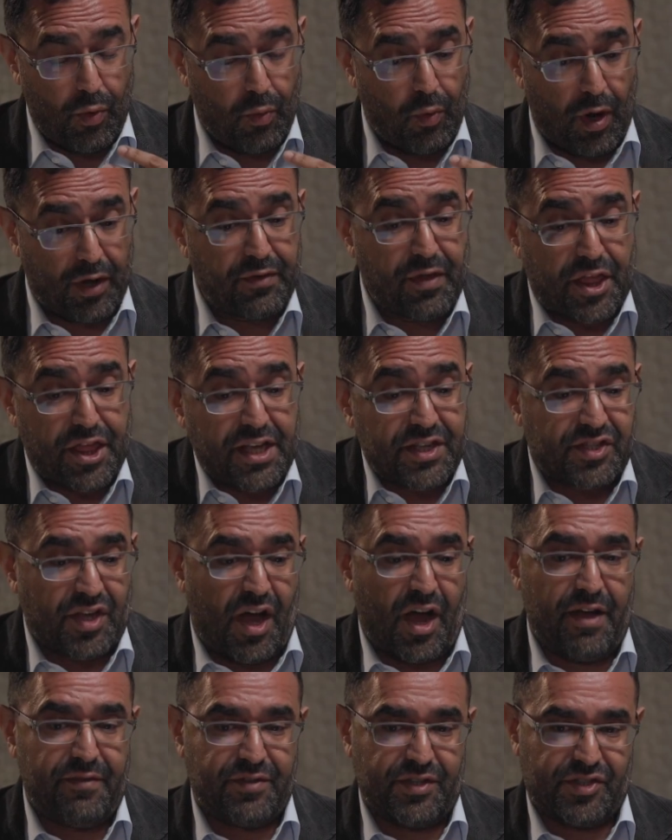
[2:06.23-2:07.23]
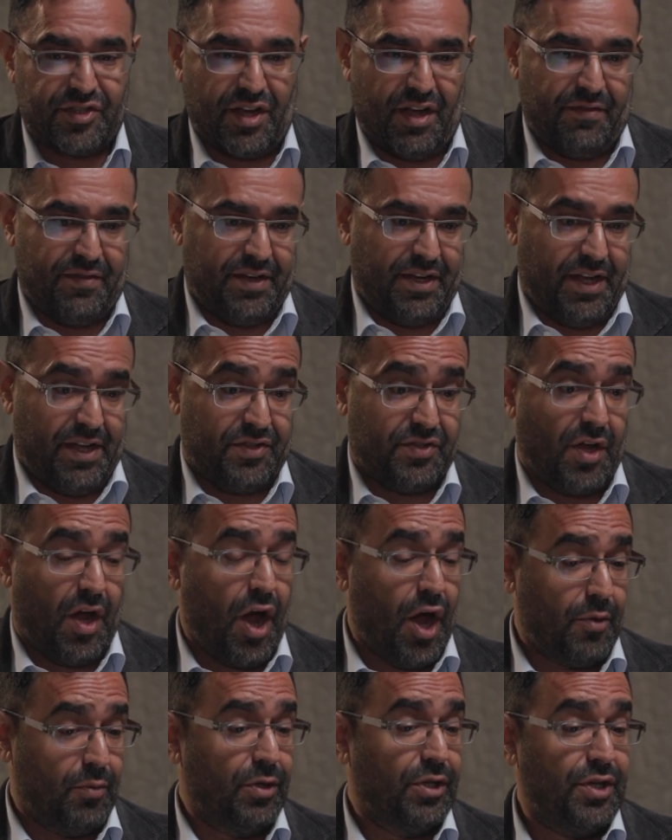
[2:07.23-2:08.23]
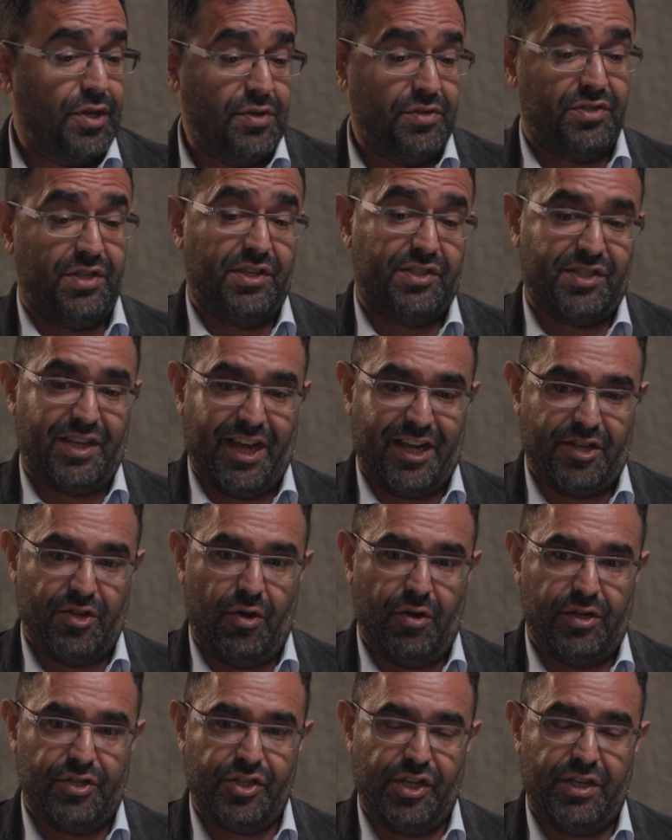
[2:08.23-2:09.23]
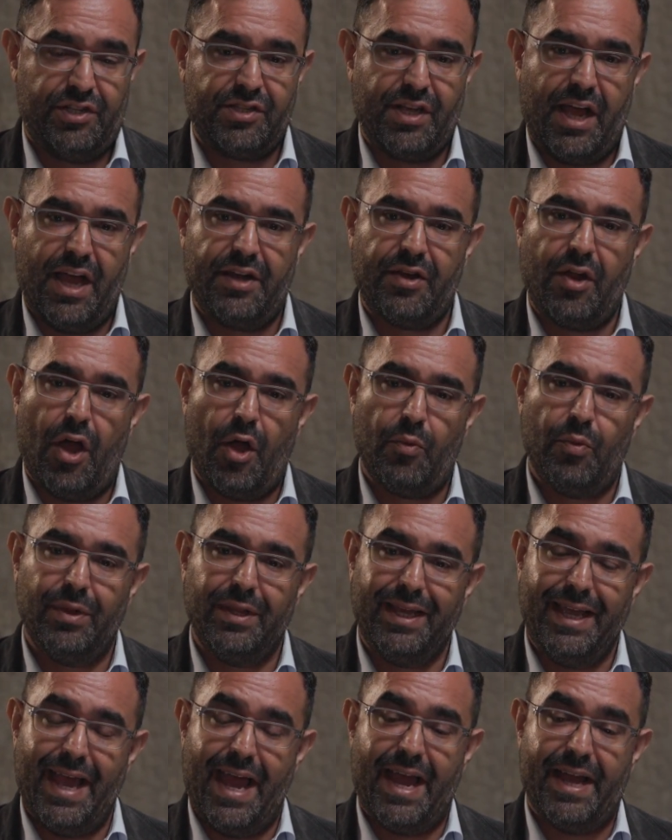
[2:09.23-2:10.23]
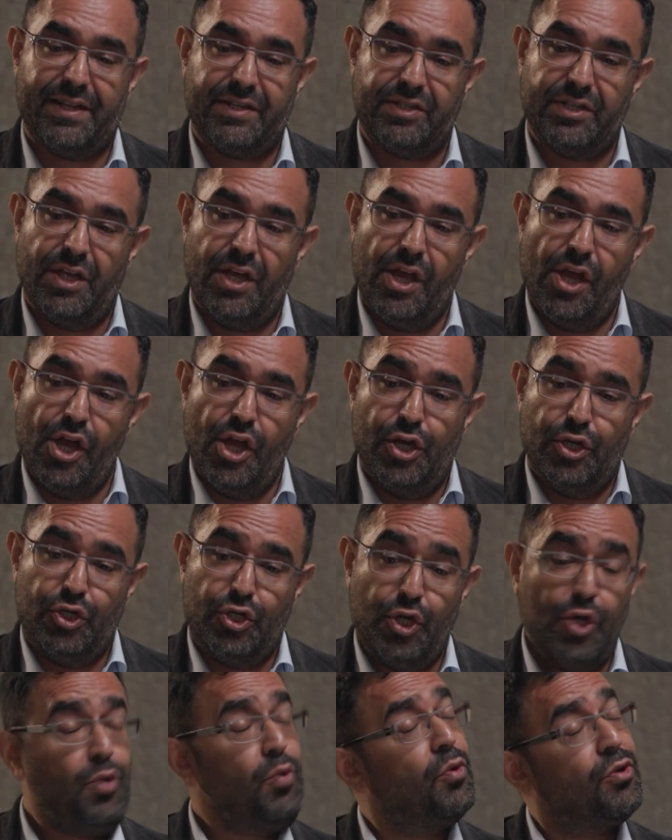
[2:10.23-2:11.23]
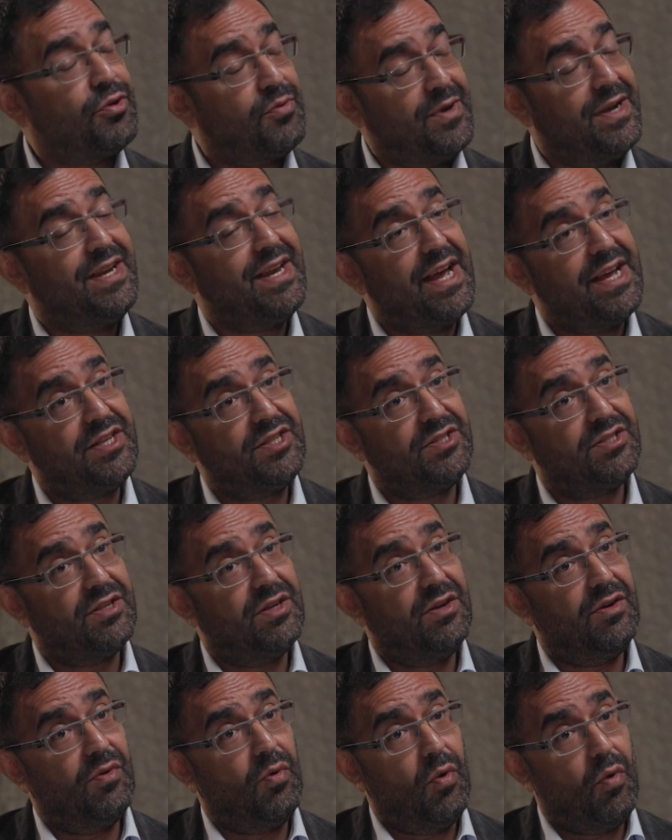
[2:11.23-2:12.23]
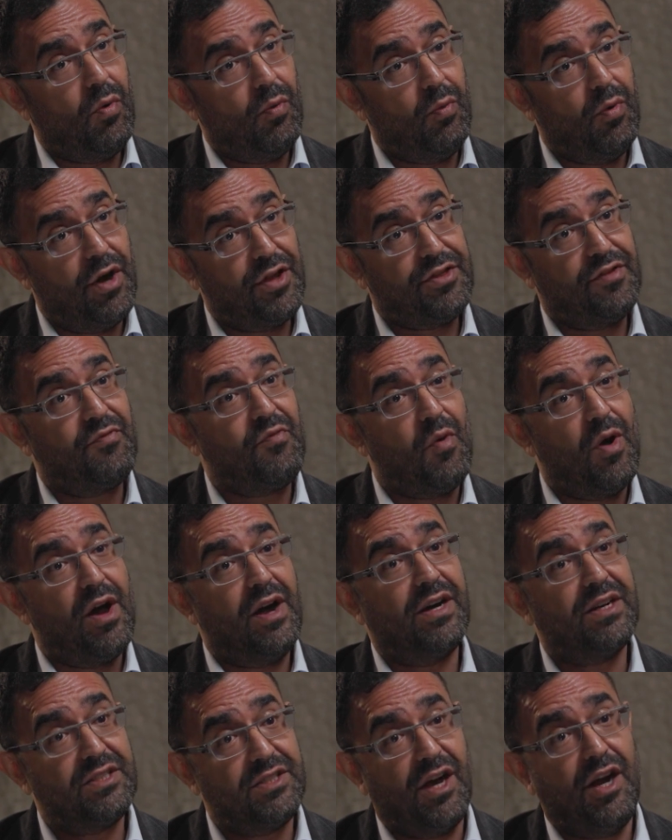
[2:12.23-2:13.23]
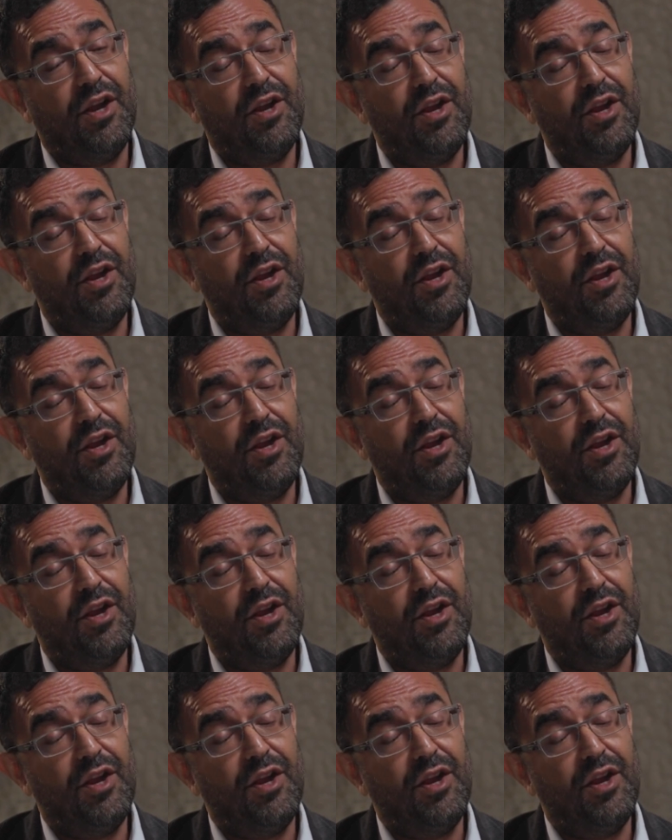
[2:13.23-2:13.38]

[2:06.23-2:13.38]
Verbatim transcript: One of the things that I've discovered is that I will use these technologies and I will get two or three days worth of work